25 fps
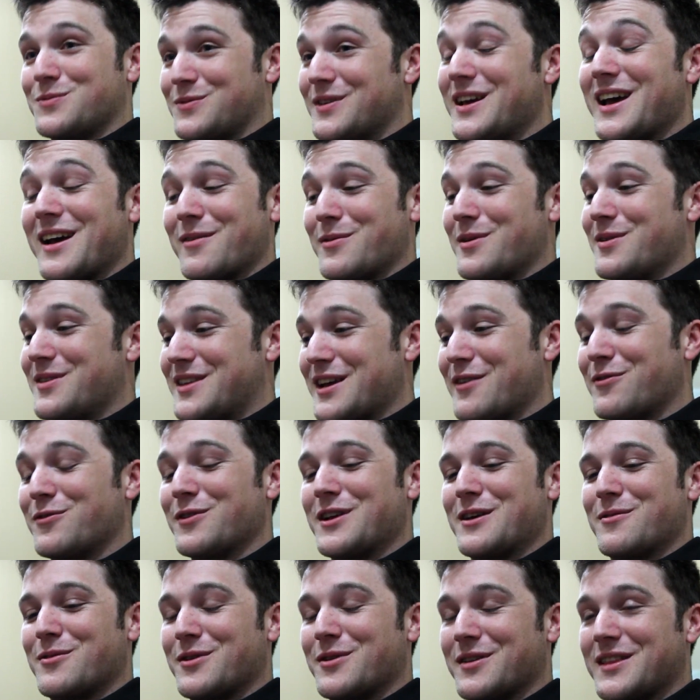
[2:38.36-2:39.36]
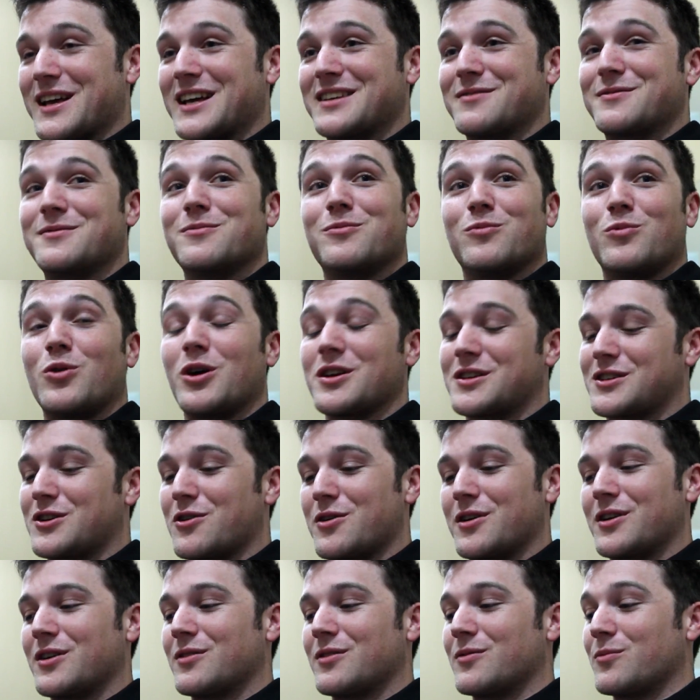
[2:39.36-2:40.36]
Yeah, we definitely would. That's what's
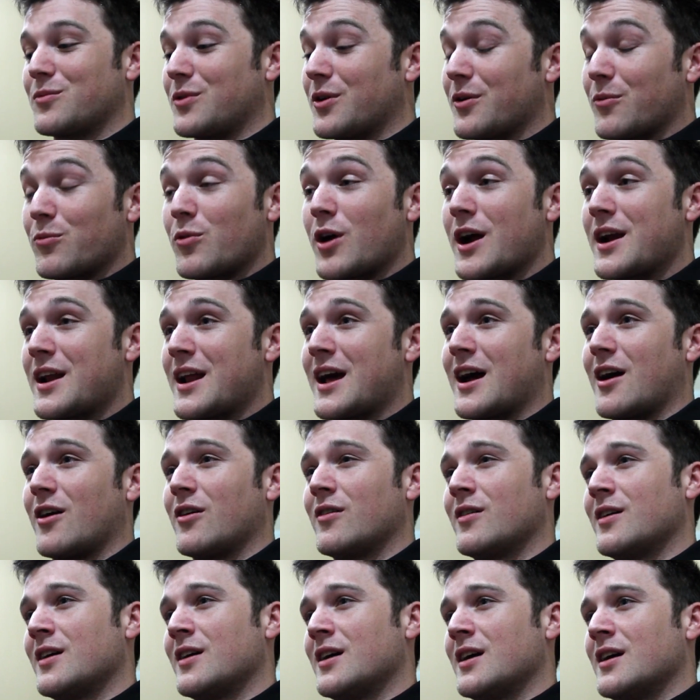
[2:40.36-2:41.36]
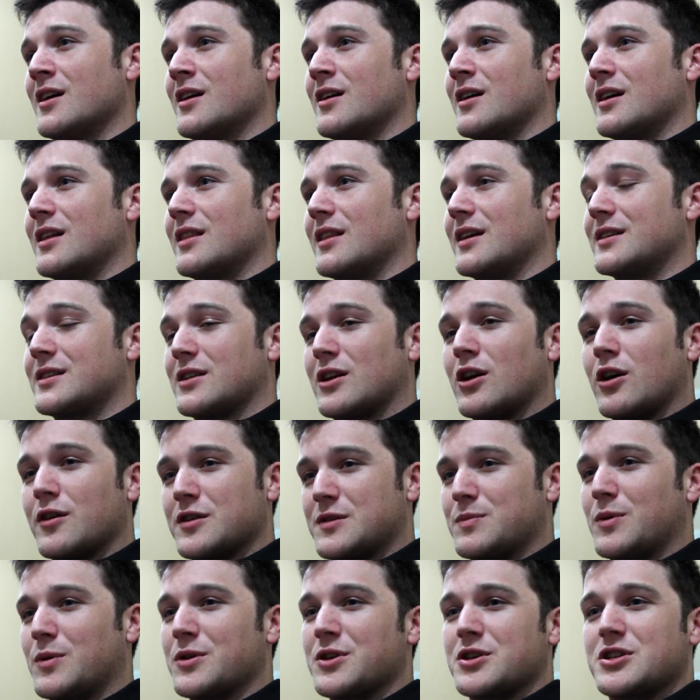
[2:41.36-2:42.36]
going, well, right now, there's a lot
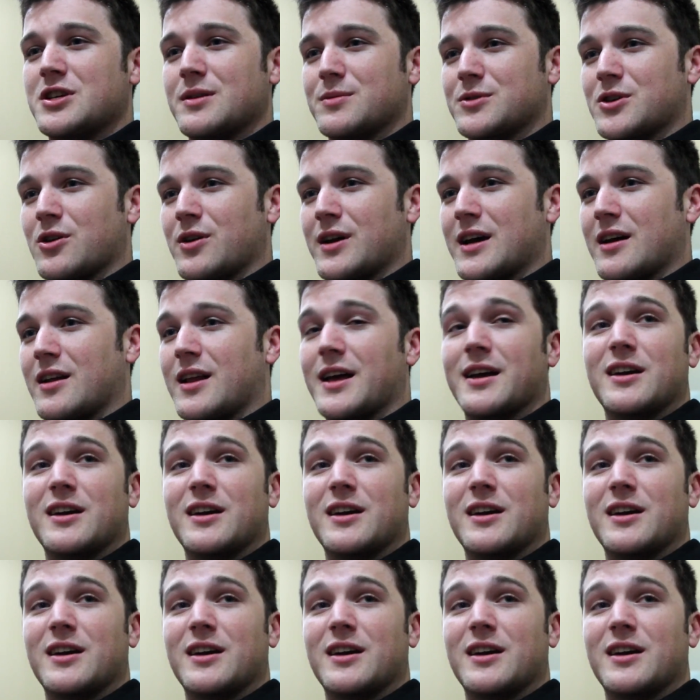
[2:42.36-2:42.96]
of sponsorships going out.